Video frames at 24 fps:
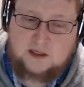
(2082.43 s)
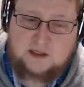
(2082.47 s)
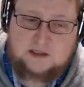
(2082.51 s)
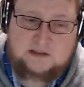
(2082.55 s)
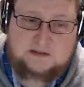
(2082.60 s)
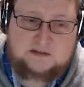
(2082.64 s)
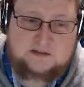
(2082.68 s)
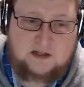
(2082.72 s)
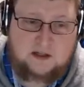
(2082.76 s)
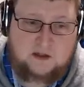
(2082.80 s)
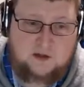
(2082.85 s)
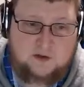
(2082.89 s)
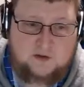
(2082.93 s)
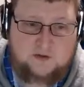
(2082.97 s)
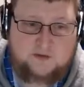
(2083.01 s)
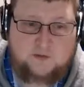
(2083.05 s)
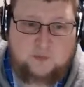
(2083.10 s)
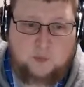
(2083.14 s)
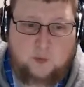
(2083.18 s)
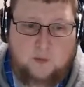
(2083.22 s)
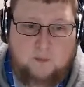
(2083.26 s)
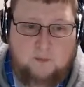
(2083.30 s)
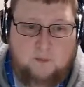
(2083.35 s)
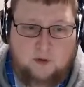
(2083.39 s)
Sutlers
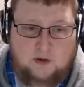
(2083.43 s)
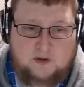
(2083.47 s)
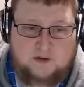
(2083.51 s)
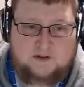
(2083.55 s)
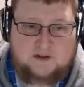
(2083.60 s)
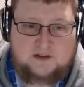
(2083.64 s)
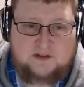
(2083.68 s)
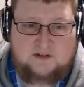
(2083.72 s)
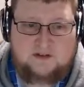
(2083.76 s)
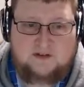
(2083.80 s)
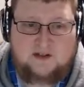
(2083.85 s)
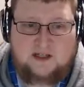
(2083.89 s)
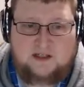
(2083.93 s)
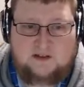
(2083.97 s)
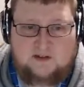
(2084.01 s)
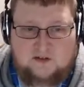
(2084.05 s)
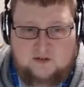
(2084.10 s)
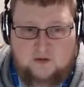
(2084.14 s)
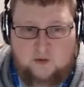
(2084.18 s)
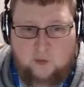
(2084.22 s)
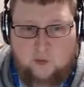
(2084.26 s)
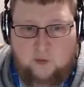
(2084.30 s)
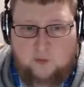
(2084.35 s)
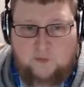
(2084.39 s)
were merchants that
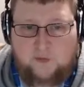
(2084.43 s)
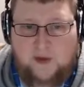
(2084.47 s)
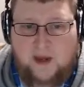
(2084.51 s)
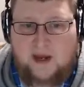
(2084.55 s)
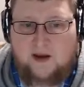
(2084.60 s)
sold